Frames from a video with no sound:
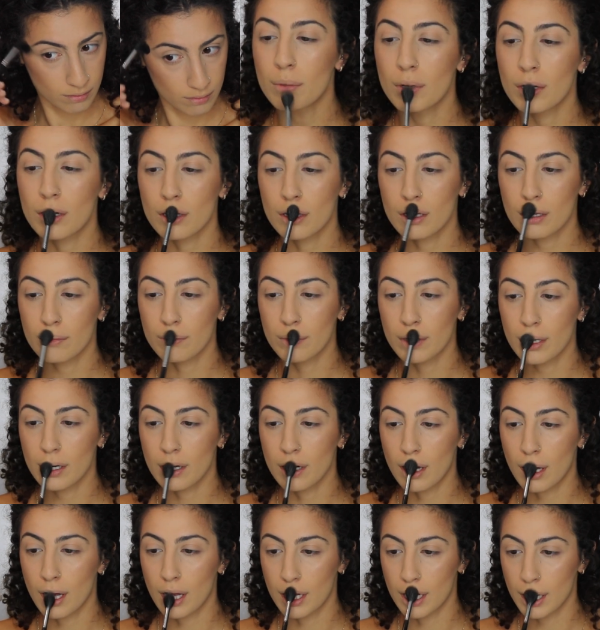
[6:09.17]
Put a little
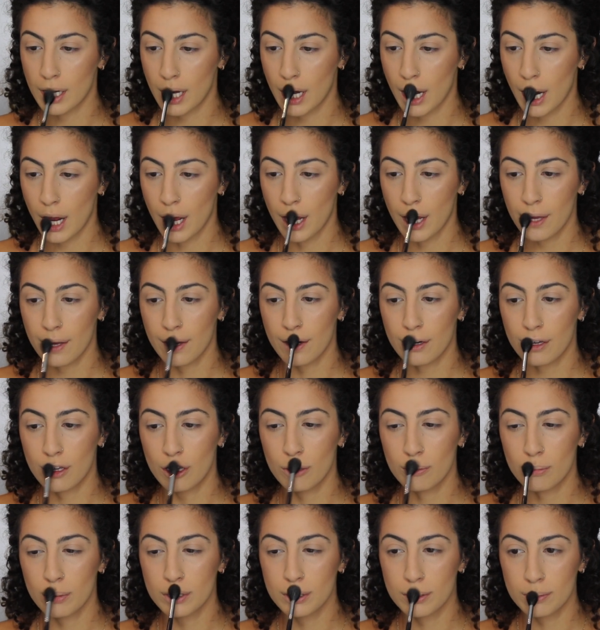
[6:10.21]
bit on your
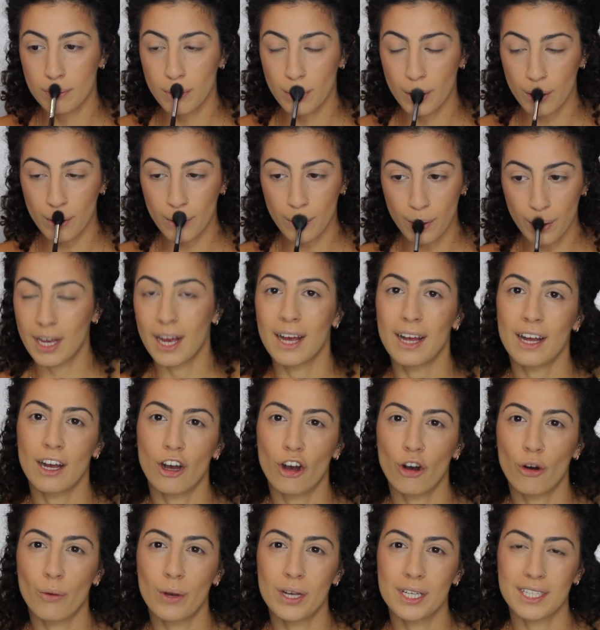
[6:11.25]
Cupid's bow. I
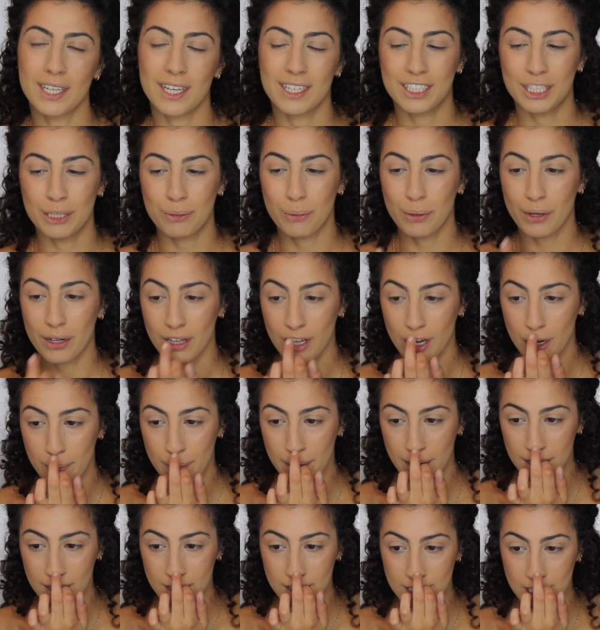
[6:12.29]
always like to put a little
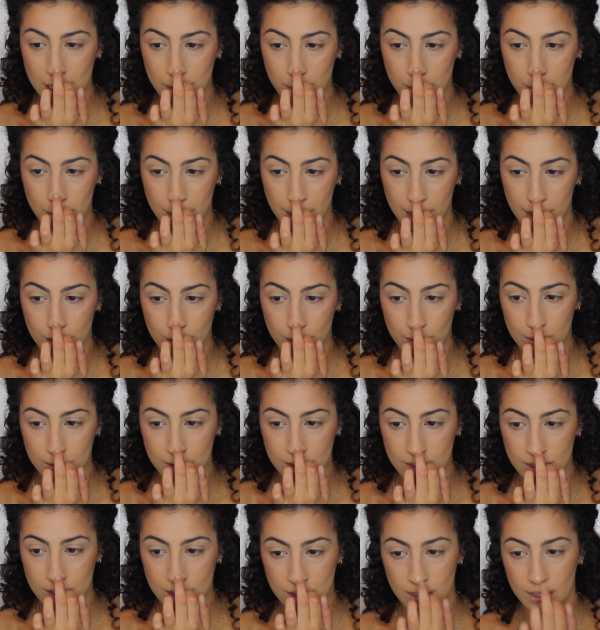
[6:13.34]
bit at the tip of my
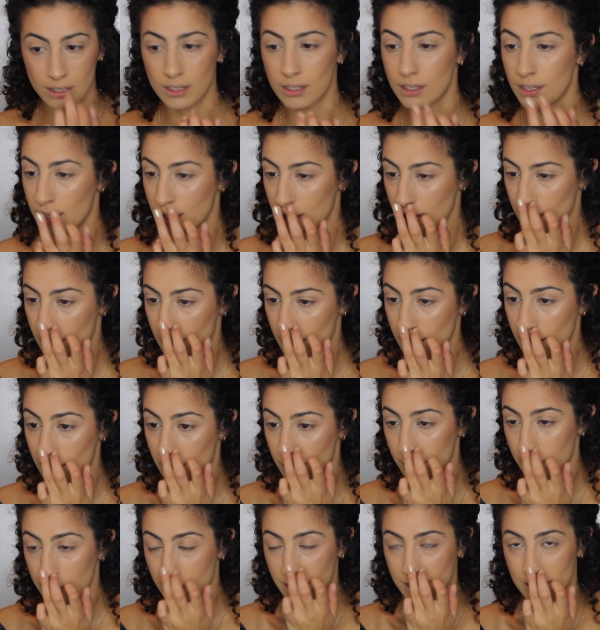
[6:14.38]
nose
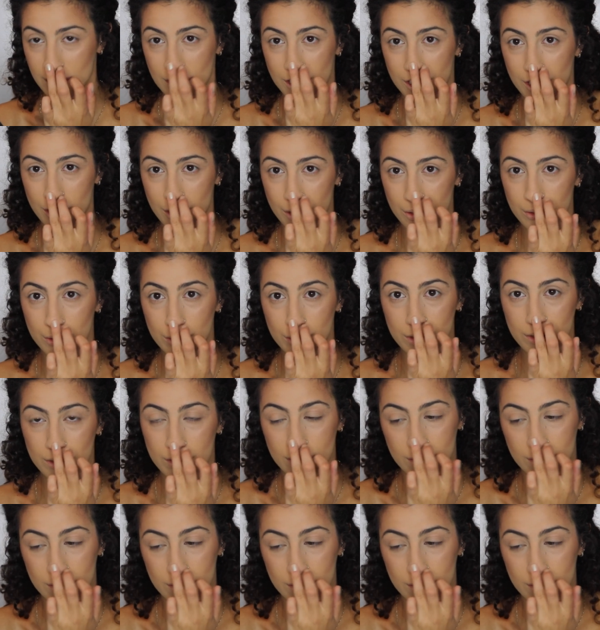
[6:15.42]
because it's cute.